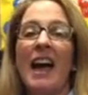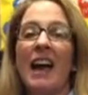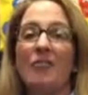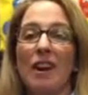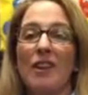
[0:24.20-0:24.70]

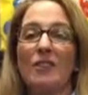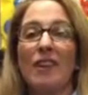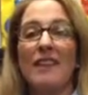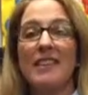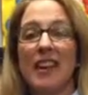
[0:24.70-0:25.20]
I run the
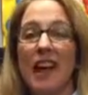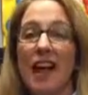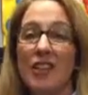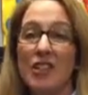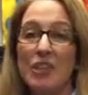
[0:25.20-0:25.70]
Rice
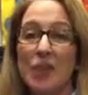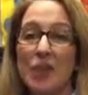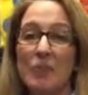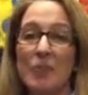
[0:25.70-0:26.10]
Psychology Group,